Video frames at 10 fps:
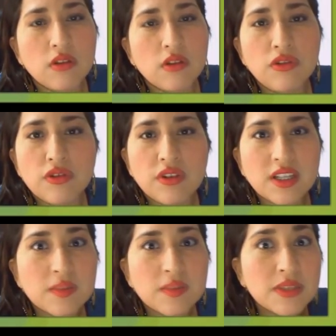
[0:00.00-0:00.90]
Not
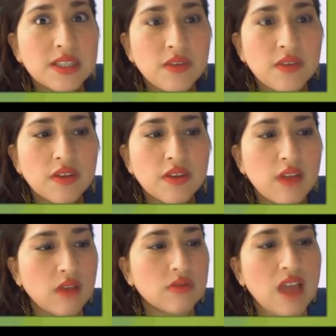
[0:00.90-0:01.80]
specific
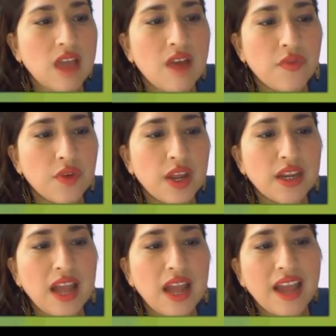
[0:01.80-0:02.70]
nouns, a
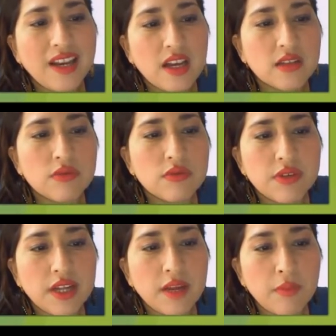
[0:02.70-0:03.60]
friend, an answer,
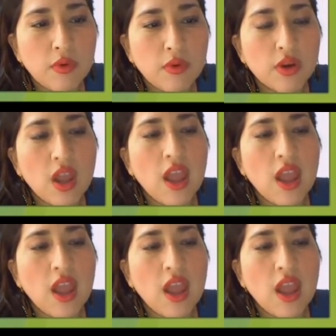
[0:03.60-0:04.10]
a book.